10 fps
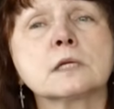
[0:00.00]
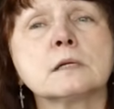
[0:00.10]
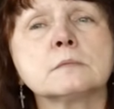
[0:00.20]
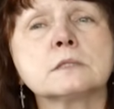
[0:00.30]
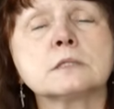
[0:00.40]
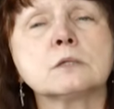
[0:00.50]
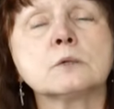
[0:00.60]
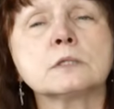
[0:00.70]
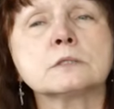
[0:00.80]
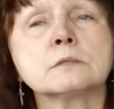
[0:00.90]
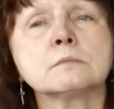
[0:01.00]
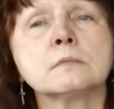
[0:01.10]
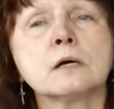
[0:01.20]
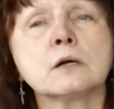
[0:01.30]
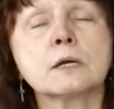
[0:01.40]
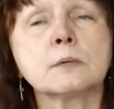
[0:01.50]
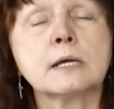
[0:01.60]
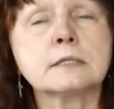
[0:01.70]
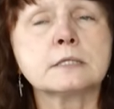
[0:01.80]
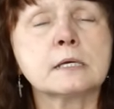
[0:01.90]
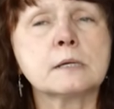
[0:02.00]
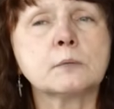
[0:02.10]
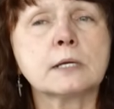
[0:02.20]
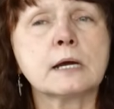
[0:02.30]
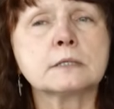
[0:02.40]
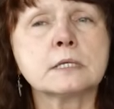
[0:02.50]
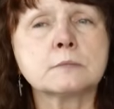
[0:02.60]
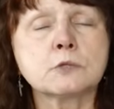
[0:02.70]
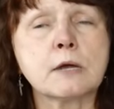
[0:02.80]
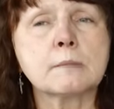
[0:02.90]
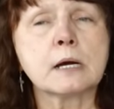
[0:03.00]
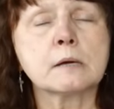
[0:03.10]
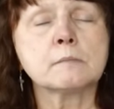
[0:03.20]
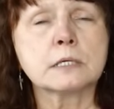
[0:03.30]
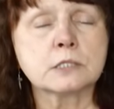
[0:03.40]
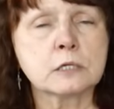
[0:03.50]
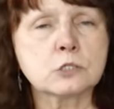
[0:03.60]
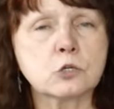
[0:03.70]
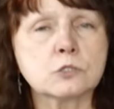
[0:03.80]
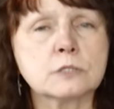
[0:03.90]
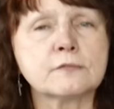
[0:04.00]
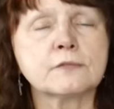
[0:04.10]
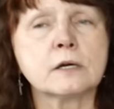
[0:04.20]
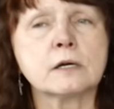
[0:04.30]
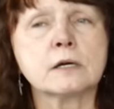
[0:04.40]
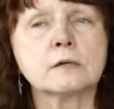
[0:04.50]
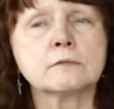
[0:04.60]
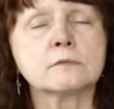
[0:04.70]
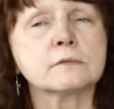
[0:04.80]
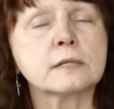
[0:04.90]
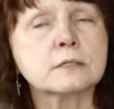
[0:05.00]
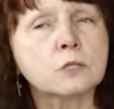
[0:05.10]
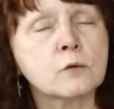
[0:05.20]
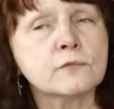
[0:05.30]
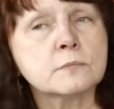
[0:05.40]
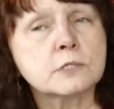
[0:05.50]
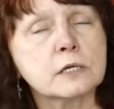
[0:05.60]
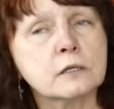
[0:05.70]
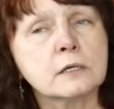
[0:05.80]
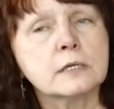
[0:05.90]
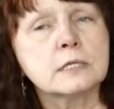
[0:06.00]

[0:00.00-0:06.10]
Um, let's see who else. Okay, we got Tim. We got Tim's grandma. My son Joseph, uh, that's home from jail.